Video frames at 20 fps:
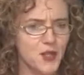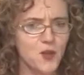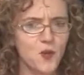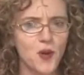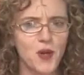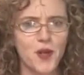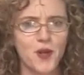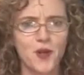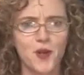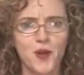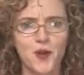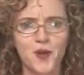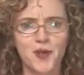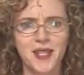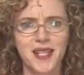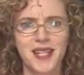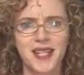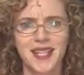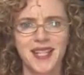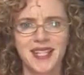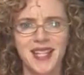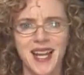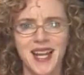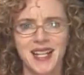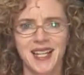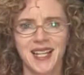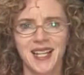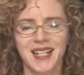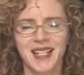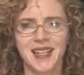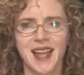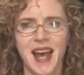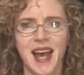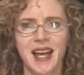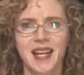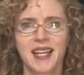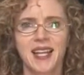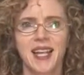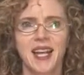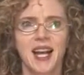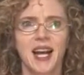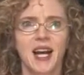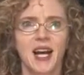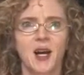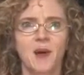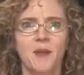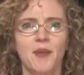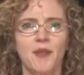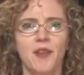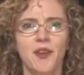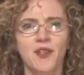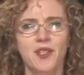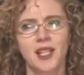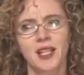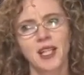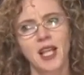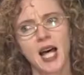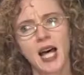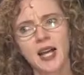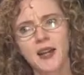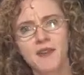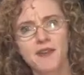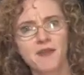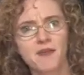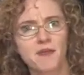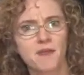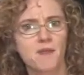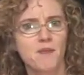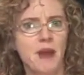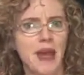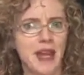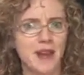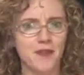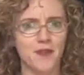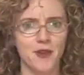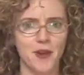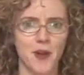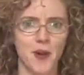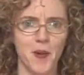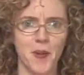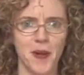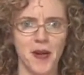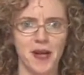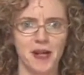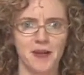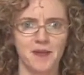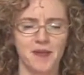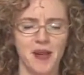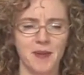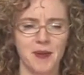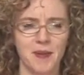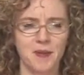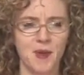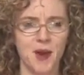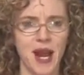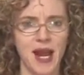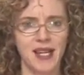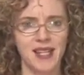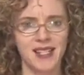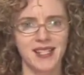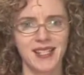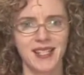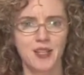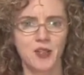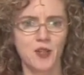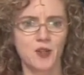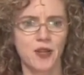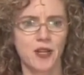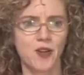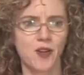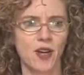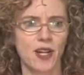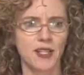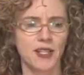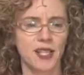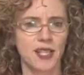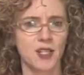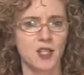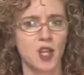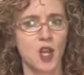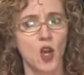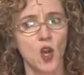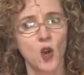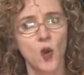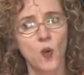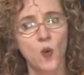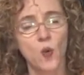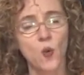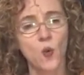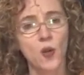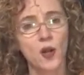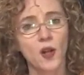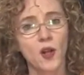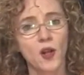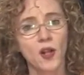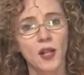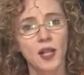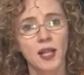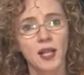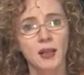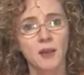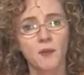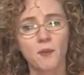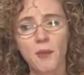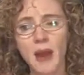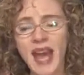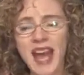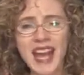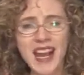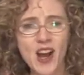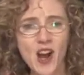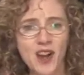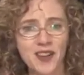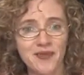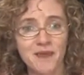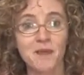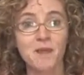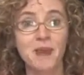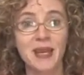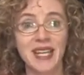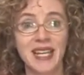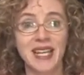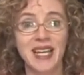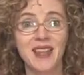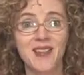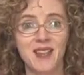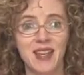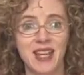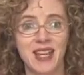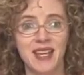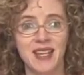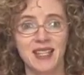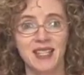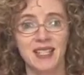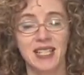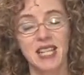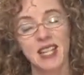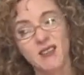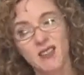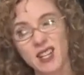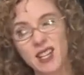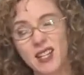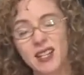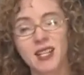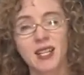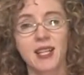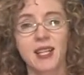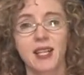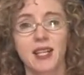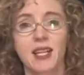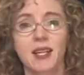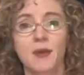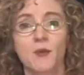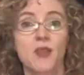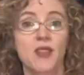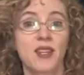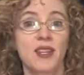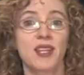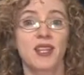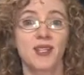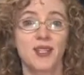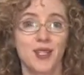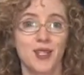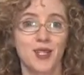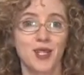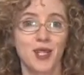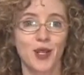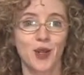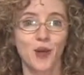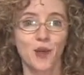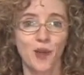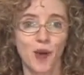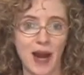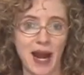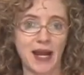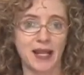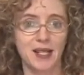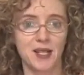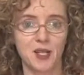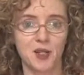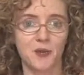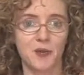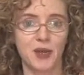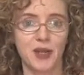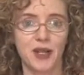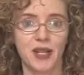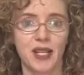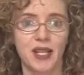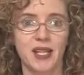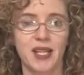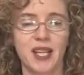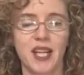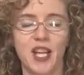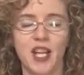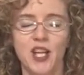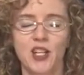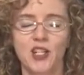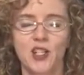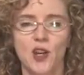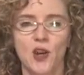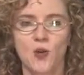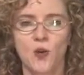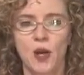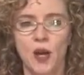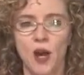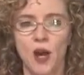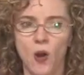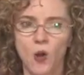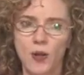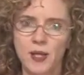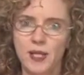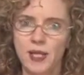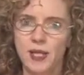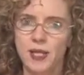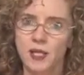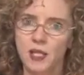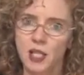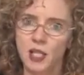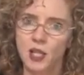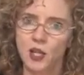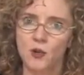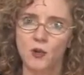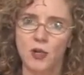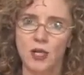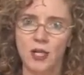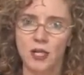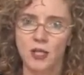one of those techniques that there's a lot of bang for your buck. I mean, practicing string crossings will pay off big in the end, even within a single practice period. So always, you know,